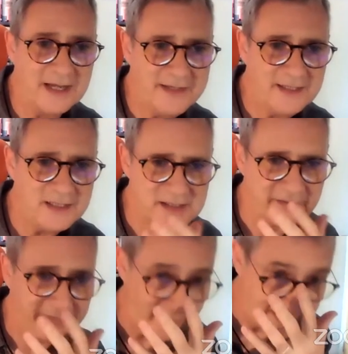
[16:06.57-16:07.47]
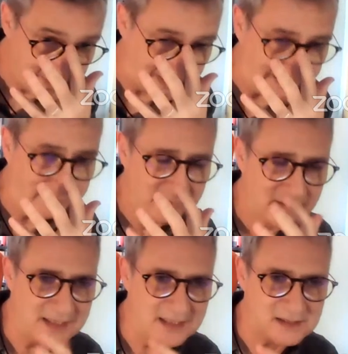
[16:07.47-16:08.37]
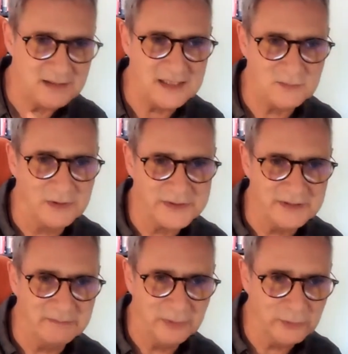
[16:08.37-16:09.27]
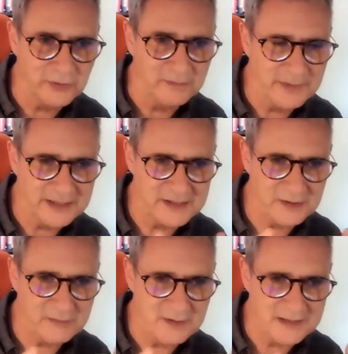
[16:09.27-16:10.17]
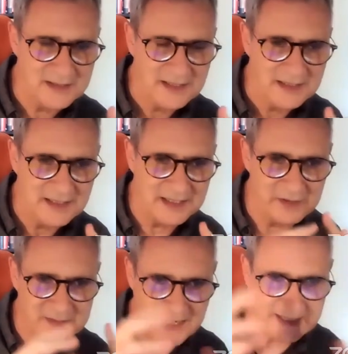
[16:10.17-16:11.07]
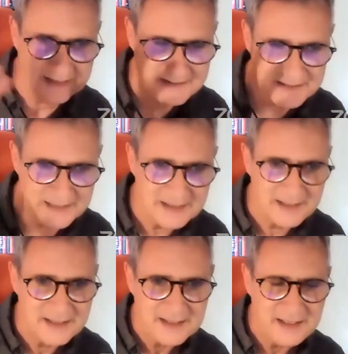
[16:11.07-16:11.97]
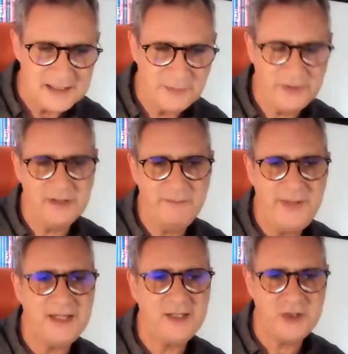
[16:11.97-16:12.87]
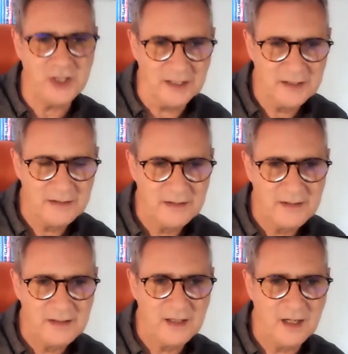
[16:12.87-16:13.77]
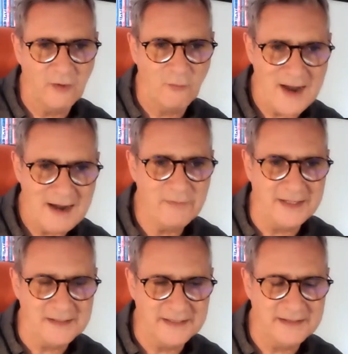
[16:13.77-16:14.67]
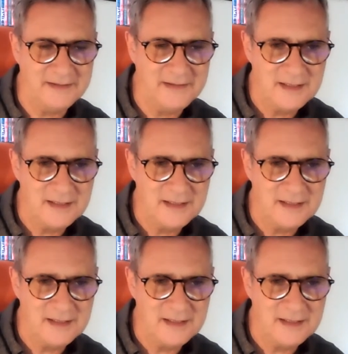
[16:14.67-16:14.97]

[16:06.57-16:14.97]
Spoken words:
I think it's the framing is what's important, because as you say, it's putting the picture around it and